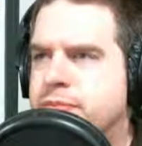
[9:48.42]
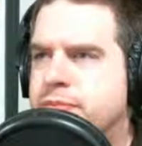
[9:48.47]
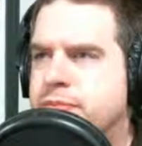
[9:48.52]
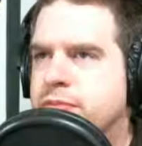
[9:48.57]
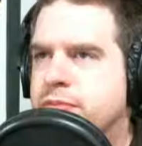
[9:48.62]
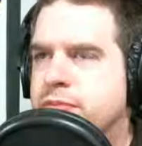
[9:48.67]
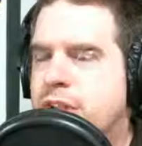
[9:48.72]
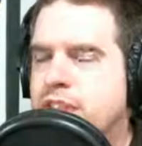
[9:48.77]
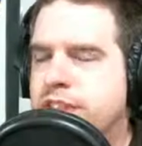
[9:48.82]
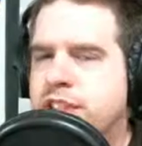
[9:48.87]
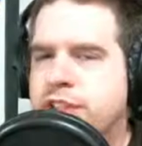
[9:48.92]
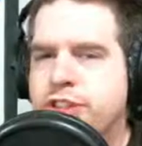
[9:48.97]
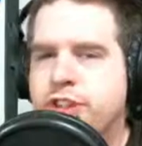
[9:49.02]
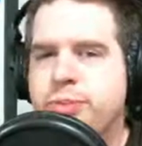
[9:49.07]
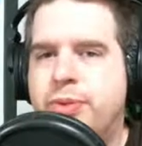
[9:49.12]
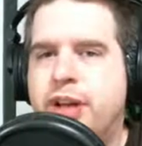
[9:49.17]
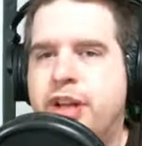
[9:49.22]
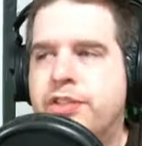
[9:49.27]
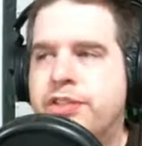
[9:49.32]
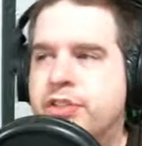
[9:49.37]
That's not too
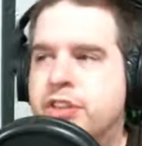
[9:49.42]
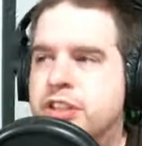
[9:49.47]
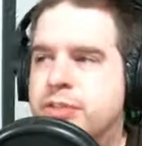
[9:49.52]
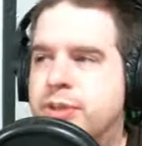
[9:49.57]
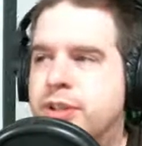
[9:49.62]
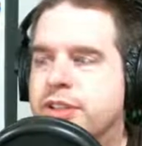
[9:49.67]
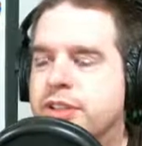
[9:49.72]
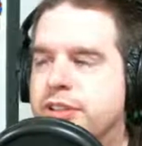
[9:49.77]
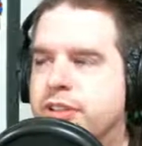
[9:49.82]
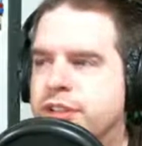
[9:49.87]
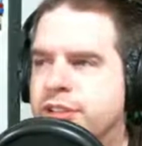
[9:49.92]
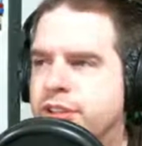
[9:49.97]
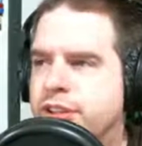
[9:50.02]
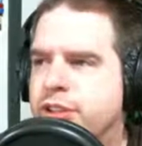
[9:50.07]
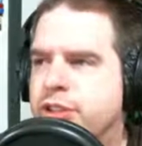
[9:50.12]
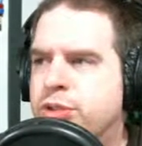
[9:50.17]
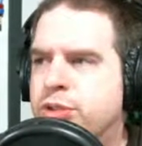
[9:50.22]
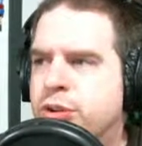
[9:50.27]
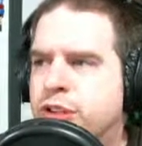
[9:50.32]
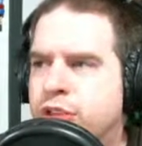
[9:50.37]
bad for a special. That's
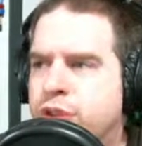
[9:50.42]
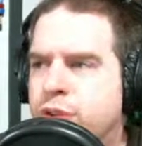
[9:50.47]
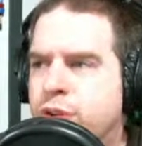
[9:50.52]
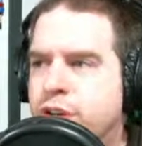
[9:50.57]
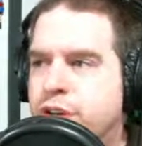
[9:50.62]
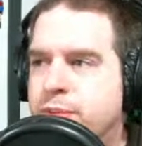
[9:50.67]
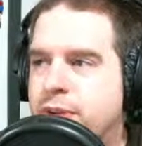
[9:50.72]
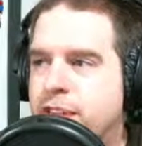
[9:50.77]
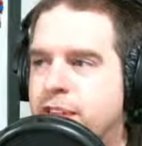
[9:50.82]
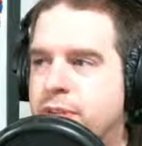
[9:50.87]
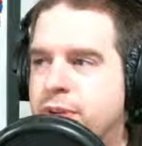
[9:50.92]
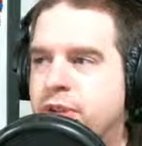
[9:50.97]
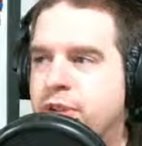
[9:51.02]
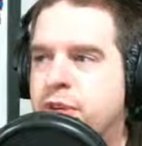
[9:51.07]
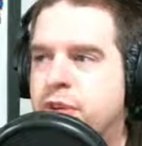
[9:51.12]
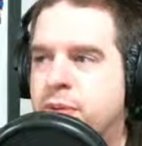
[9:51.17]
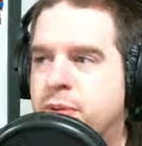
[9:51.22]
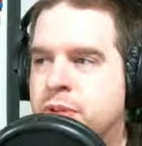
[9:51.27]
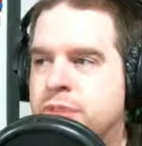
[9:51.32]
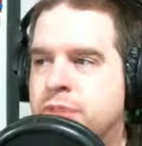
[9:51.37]
only what, $20 more than normal.